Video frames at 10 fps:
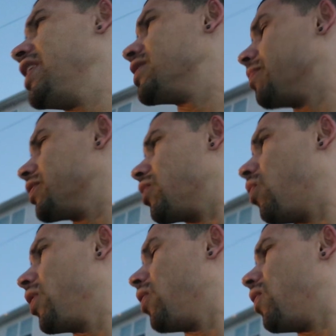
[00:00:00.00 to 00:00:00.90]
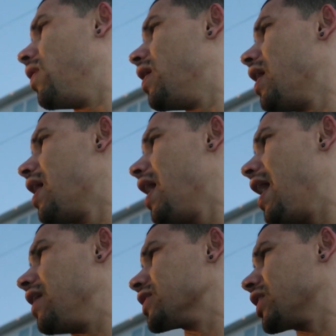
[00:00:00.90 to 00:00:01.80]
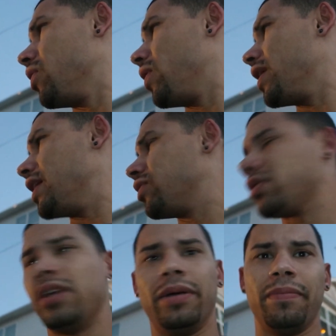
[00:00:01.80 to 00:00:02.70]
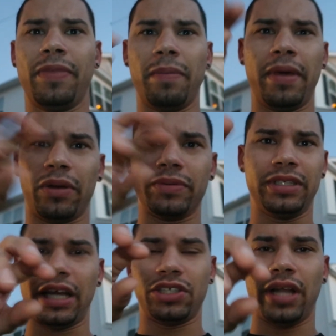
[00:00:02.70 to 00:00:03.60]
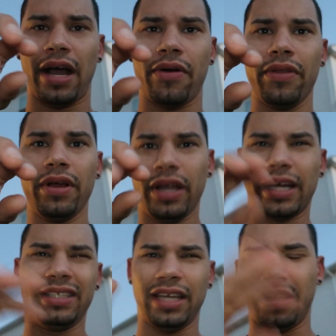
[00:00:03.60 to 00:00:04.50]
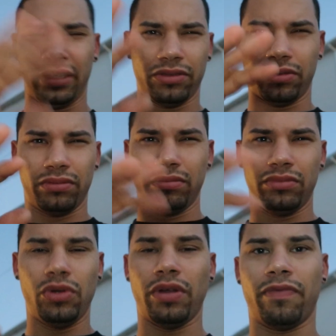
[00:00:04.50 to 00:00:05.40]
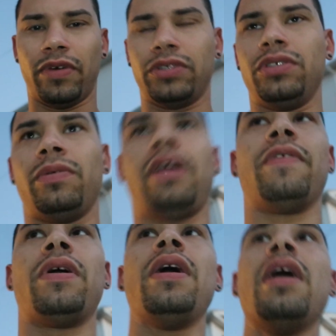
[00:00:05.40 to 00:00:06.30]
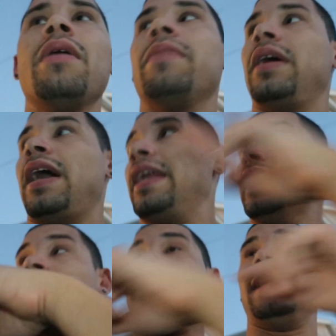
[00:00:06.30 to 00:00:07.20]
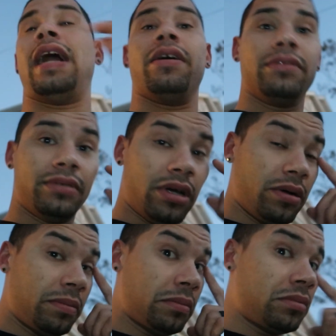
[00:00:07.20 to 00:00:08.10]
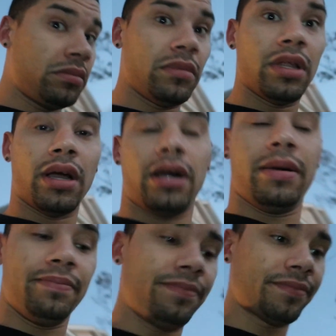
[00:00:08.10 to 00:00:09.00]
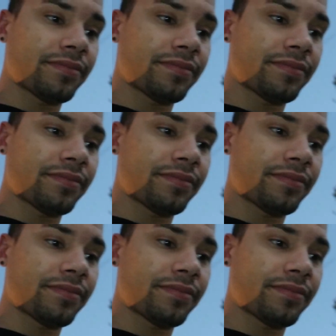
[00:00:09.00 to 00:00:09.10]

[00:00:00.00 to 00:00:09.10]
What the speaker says: a chance to put the oil housing on. I took the middle section out. Like I said, like there's two different versions or whatever, but I need to clean it out. So yeah,